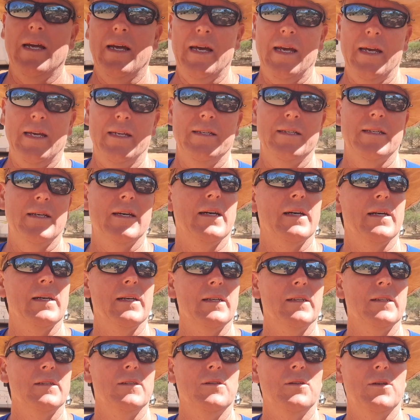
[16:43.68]
and
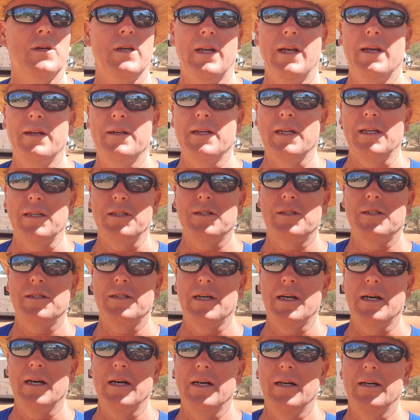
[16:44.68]
look at our
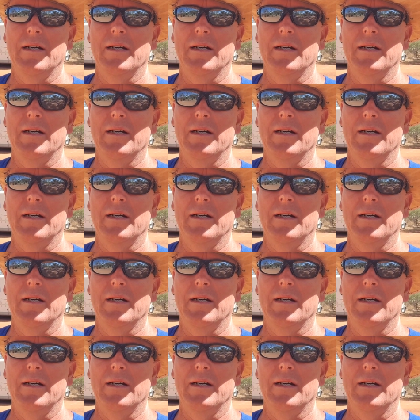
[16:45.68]
next